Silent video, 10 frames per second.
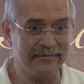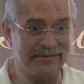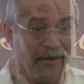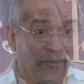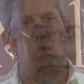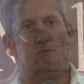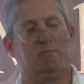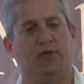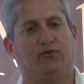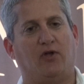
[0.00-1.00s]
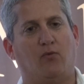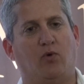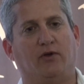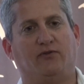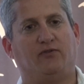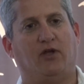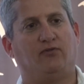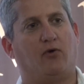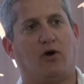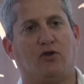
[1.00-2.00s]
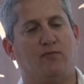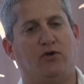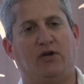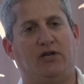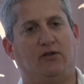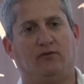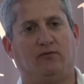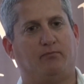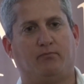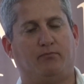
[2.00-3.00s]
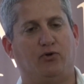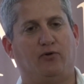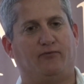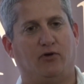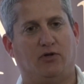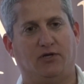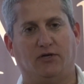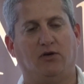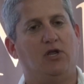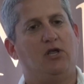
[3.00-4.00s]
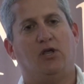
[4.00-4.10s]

So. What Meals on Wheels does for our community is beautiful, and